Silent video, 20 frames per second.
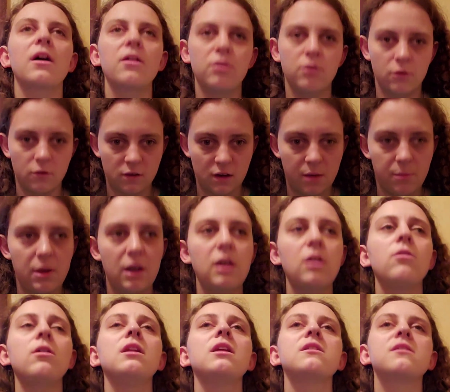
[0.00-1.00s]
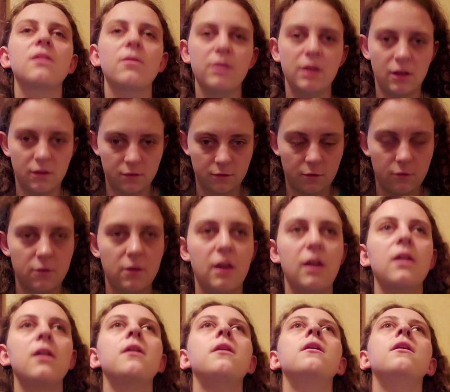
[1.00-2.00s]
that Thursday, but I know we did something on
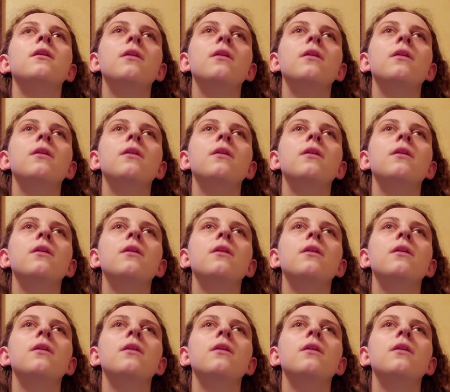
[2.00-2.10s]
Thursday.